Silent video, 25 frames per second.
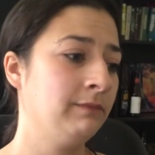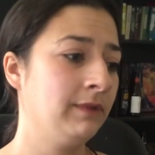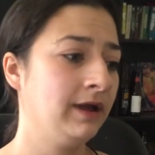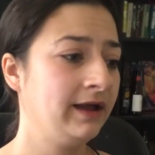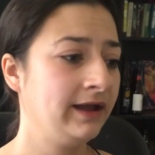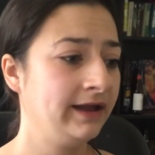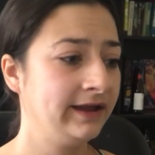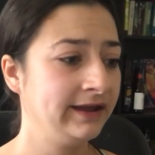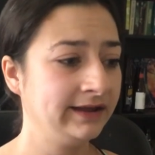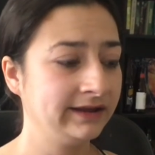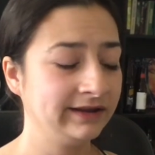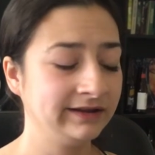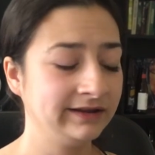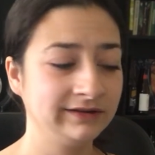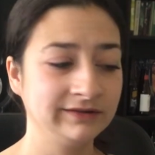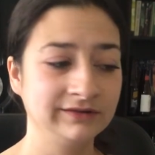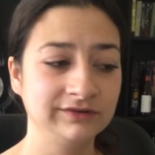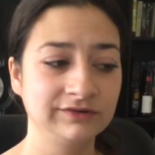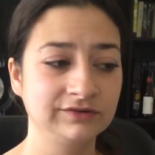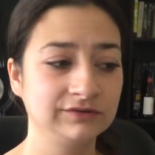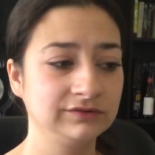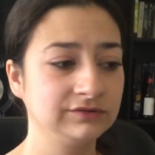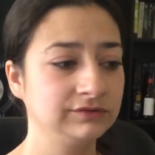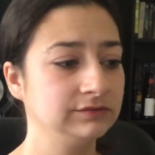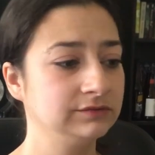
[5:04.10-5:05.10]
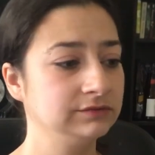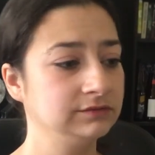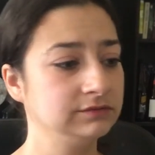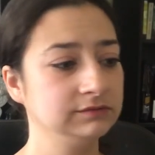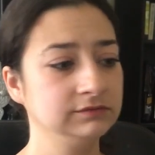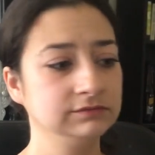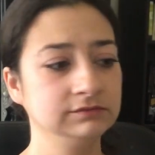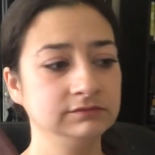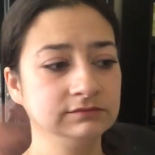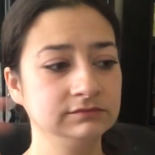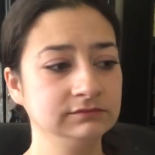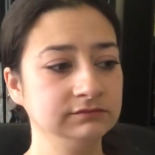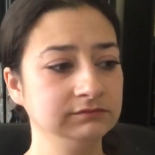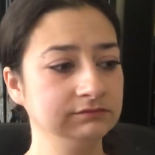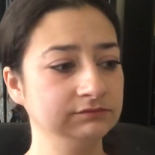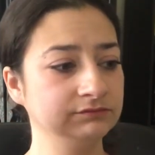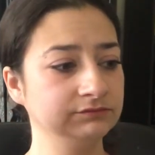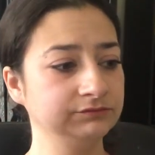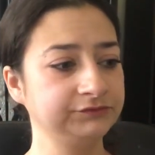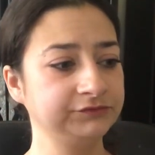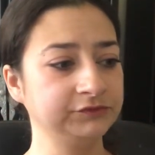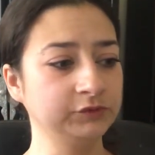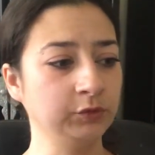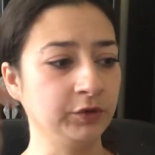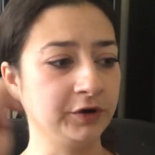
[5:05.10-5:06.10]
my
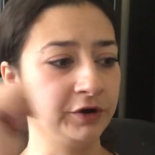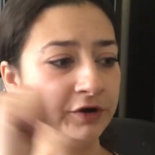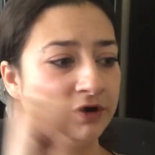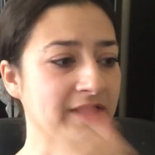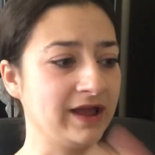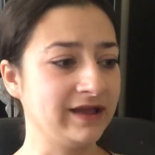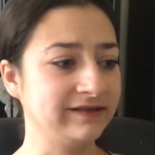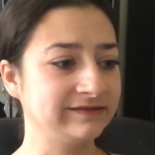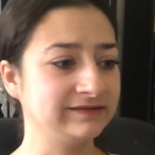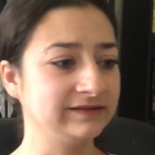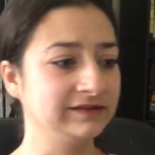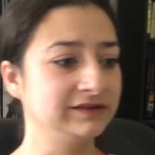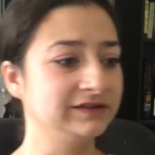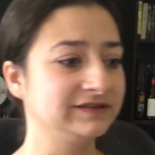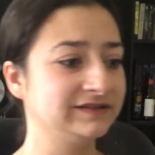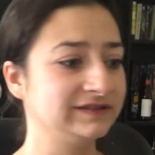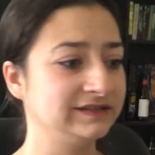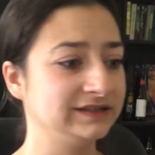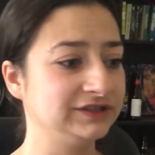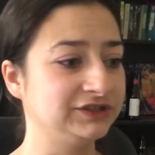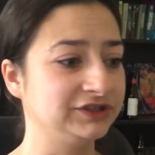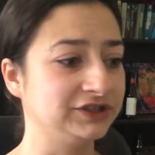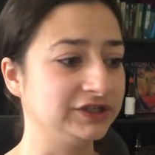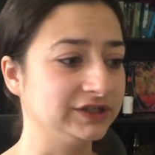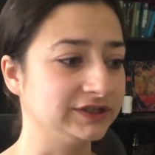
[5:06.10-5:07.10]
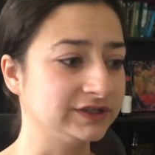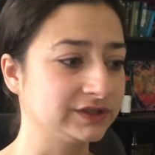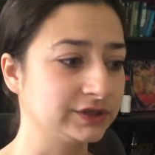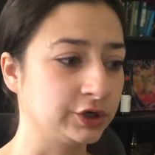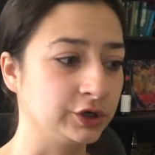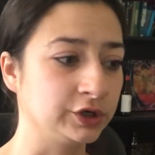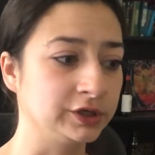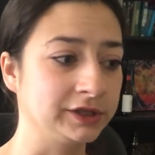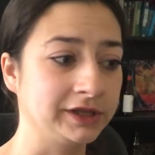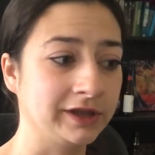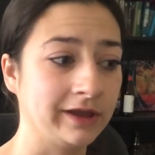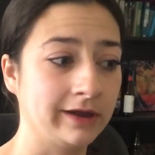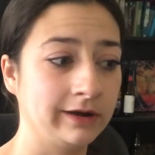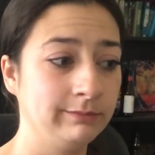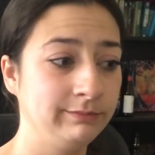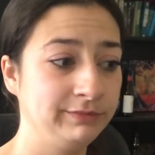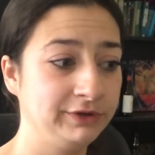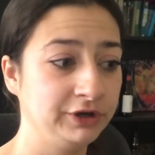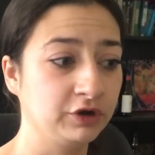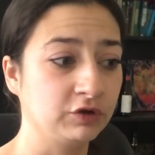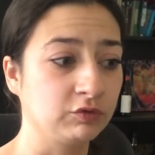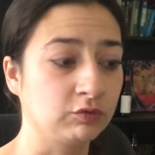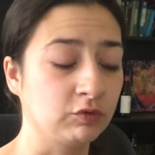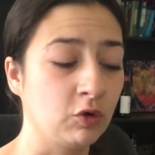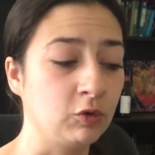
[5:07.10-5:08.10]
weird ass synesthesia is currently on a
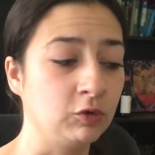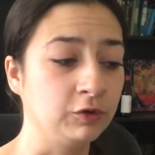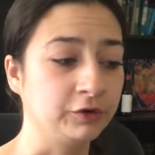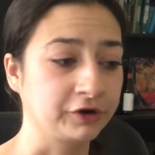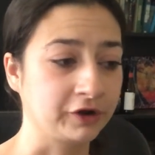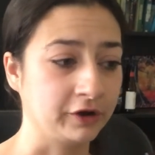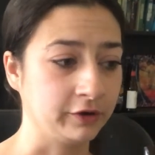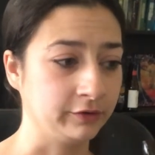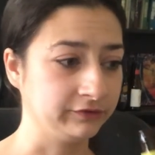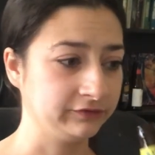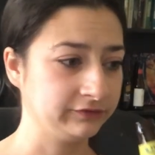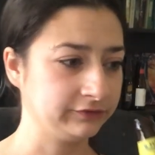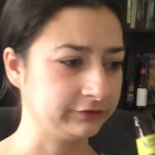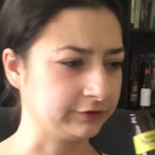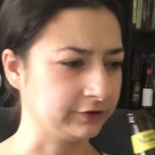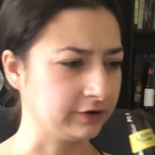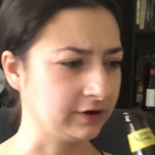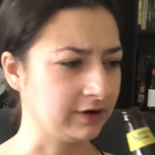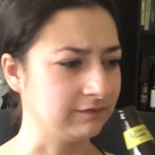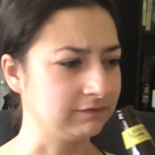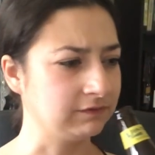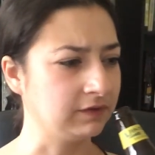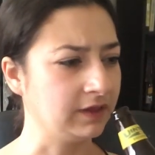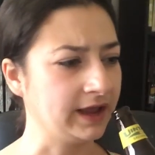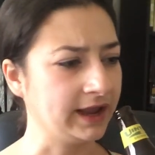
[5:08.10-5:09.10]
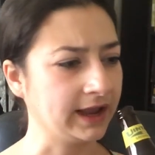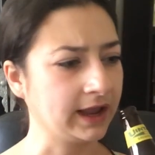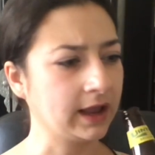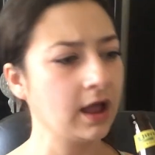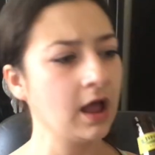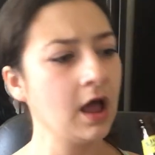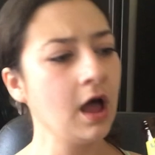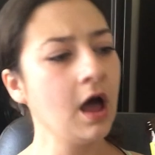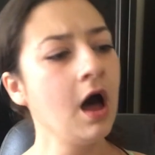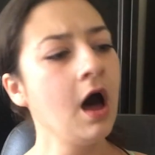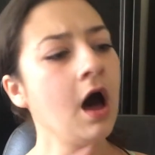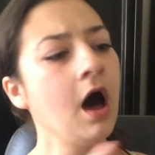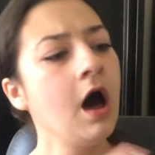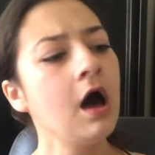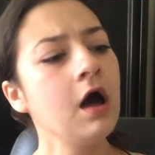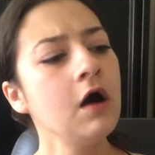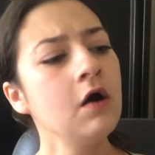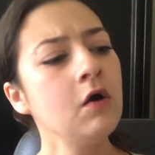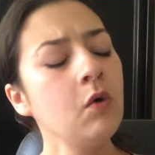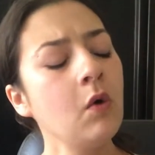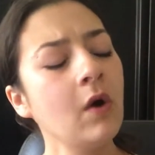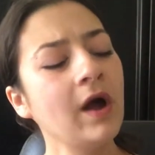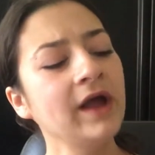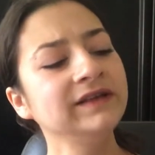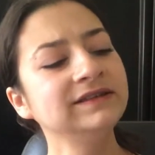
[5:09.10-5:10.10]
beer roller coaster of like
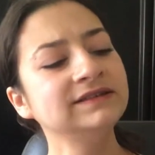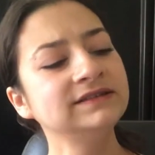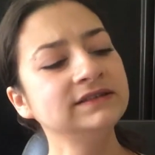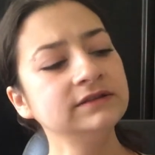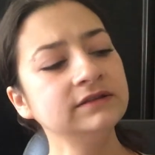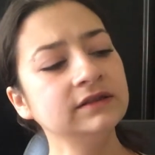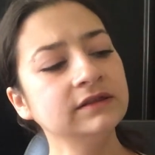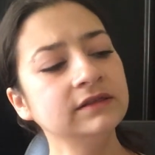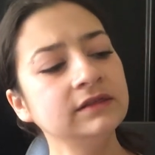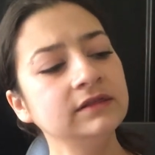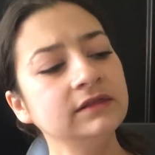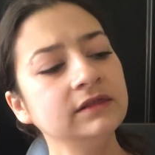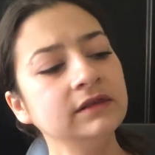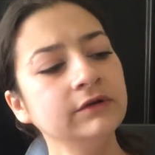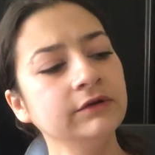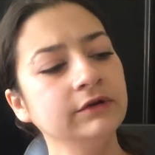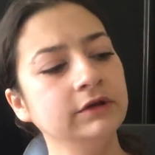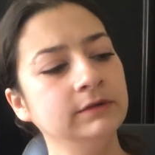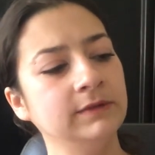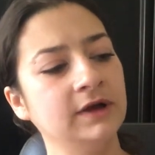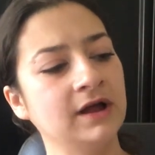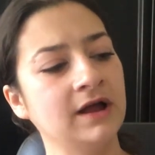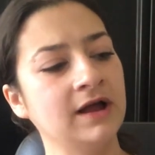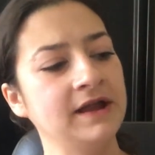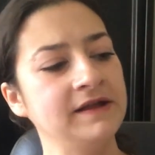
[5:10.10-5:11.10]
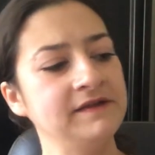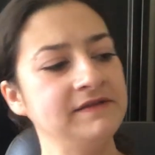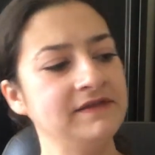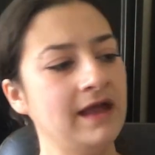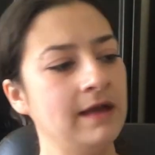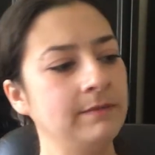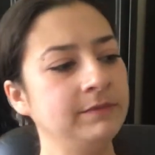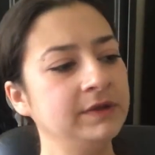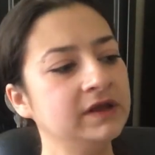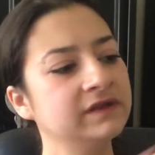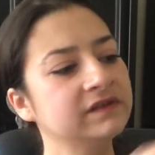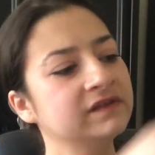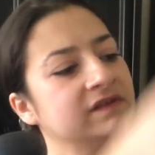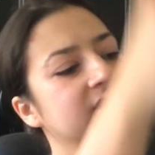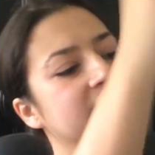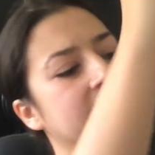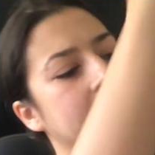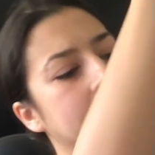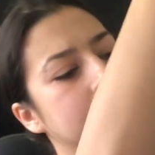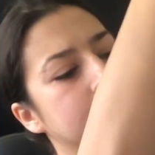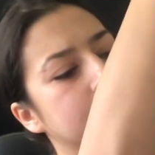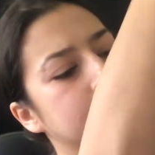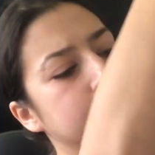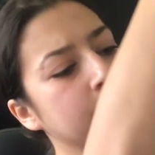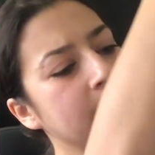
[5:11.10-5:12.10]
oh, I see the theory behind that because it's like,
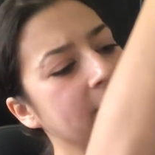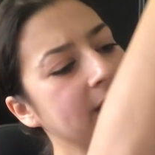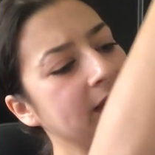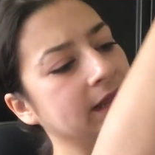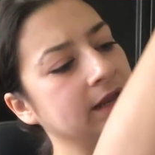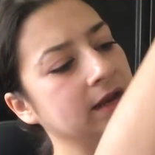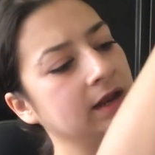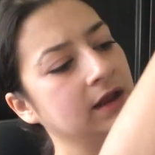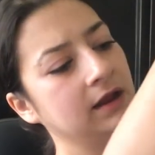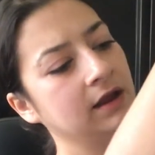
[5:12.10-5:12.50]
bright,